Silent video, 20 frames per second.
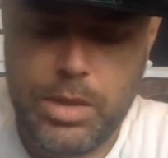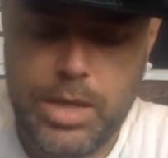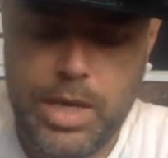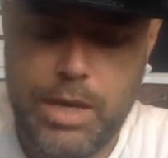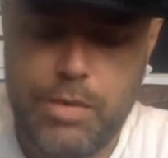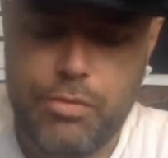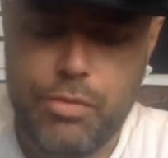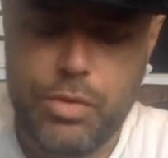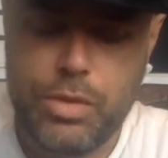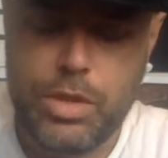
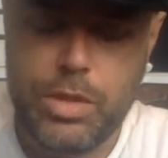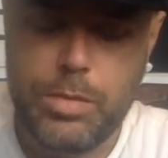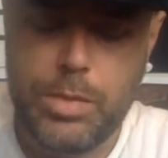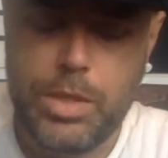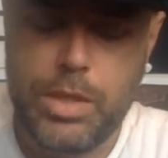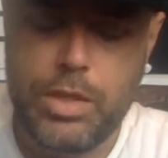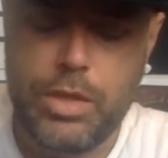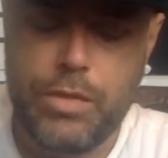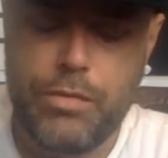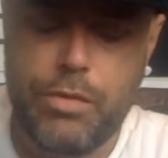Danny Rose has
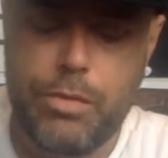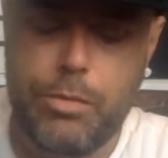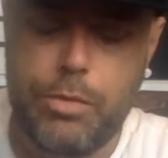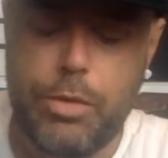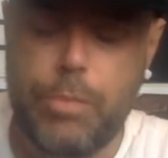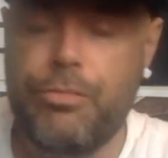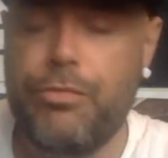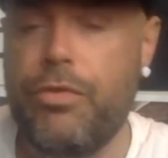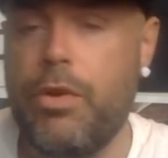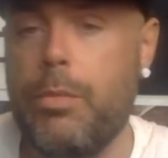been suffering
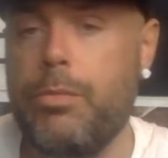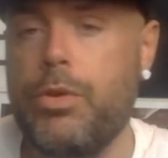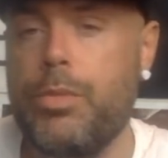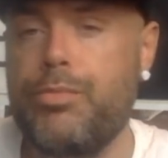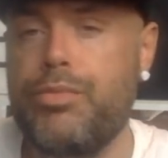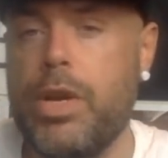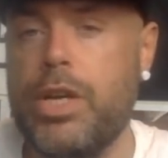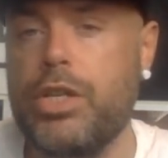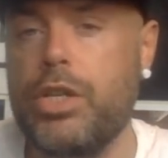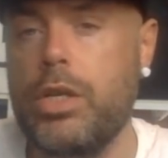from
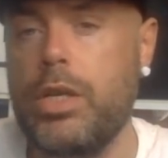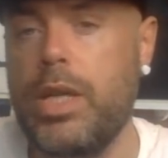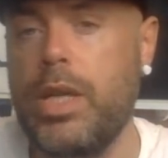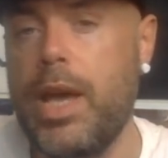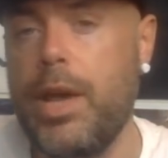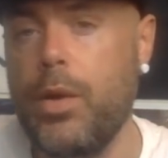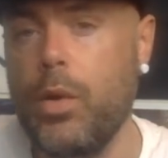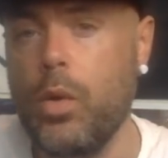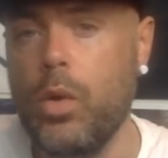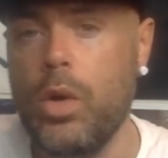depression.
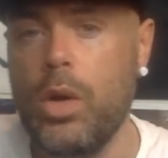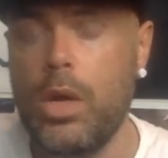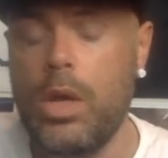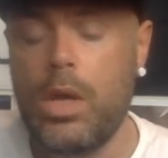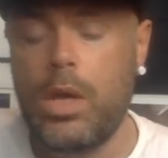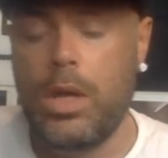Yeah, no.